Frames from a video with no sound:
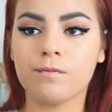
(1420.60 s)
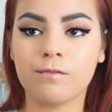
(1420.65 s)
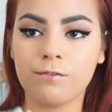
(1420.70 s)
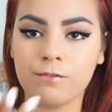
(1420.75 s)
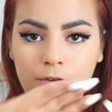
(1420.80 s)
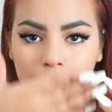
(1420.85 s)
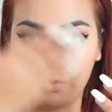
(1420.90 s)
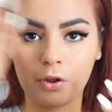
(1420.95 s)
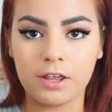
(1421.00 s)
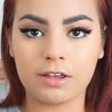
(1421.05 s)

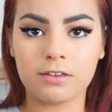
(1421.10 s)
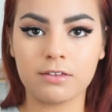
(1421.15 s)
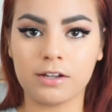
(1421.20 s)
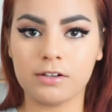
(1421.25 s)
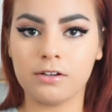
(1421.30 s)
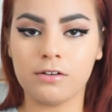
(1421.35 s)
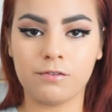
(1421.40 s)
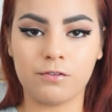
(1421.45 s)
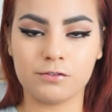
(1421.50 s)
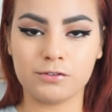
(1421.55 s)
flawless. I
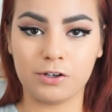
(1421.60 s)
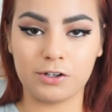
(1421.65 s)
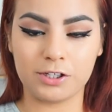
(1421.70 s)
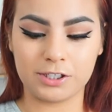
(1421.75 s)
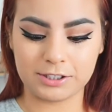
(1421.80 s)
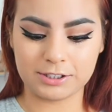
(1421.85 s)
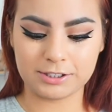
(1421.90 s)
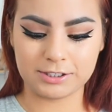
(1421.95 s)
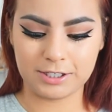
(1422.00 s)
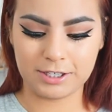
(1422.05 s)
look
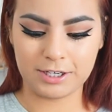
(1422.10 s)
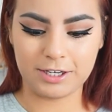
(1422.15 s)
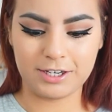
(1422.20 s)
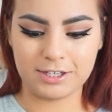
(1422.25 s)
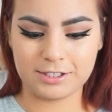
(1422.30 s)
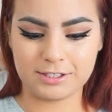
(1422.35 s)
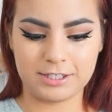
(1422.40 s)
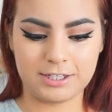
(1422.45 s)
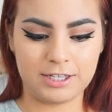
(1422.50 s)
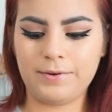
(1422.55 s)
flawless.
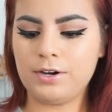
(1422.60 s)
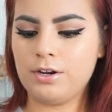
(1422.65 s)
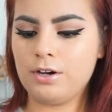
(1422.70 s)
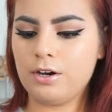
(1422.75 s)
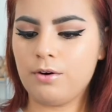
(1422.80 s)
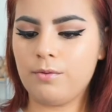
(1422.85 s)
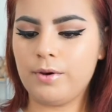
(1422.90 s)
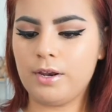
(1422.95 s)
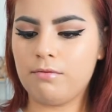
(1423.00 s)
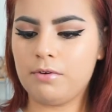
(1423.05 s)
So then I'm gonna
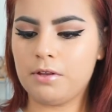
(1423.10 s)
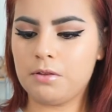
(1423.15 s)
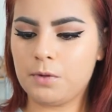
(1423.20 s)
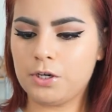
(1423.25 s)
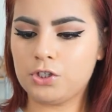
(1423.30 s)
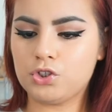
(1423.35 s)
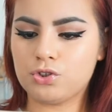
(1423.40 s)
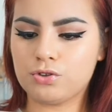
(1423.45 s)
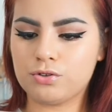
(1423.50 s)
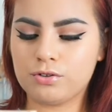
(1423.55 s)
go in with
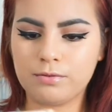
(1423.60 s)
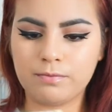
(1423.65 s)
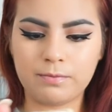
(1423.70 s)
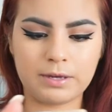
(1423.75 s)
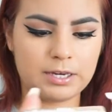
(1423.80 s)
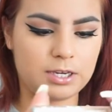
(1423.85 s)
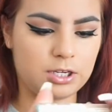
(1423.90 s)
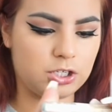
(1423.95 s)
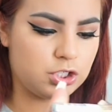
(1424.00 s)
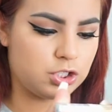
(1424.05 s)
my True
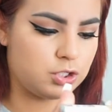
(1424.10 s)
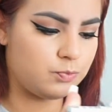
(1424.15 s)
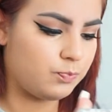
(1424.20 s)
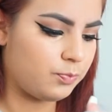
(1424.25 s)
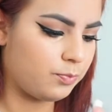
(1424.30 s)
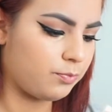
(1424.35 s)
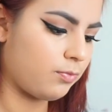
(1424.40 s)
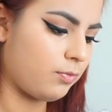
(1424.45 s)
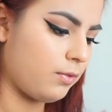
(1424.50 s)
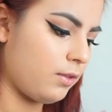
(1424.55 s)
Match
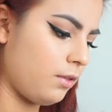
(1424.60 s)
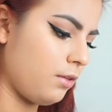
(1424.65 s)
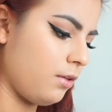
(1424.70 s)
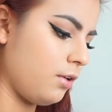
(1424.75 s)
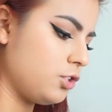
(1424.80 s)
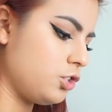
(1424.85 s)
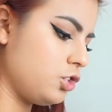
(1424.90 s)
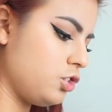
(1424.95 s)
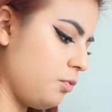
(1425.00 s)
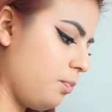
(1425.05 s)

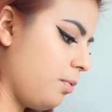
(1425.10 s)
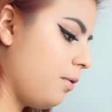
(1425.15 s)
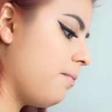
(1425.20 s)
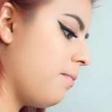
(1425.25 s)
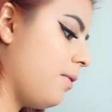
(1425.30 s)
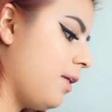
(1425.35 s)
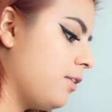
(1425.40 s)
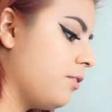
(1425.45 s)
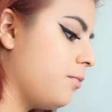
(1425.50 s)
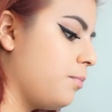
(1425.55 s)
Super
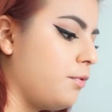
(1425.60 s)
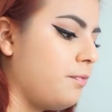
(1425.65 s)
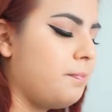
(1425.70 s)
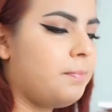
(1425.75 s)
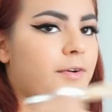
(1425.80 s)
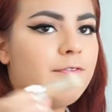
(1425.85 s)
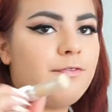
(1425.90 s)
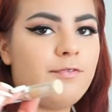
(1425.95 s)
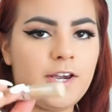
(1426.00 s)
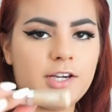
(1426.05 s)
Blendable
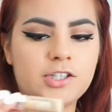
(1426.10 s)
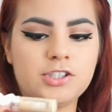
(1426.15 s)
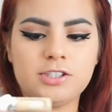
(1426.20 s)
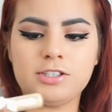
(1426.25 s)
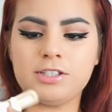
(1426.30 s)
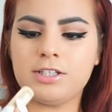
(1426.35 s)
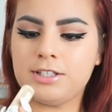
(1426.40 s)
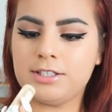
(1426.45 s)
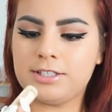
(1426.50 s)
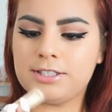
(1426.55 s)

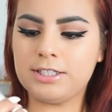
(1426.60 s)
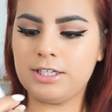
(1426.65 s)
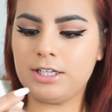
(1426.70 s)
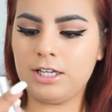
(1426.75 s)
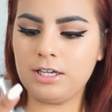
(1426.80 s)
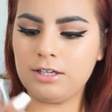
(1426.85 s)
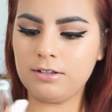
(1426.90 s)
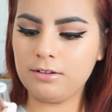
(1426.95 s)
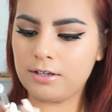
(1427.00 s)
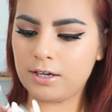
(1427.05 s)
Perfection
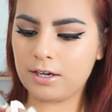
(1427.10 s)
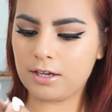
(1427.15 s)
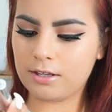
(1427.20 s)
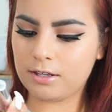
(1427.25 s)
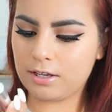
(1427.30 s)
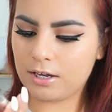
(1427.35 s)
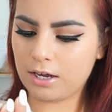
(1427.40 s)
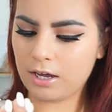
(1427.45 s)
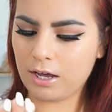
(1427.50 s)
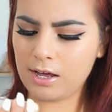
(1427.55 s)
Concealer in
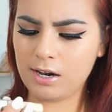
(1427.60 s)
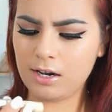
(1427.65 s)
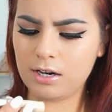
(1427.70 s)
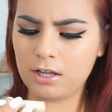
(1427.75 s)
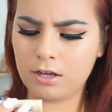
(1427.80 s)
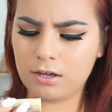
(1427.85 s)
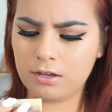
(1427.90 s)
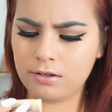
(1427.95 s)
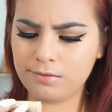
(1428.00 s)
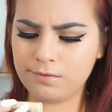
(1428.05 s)
the
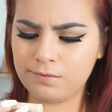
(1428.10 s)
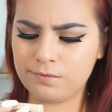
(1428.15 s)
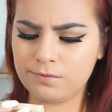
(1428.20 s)
color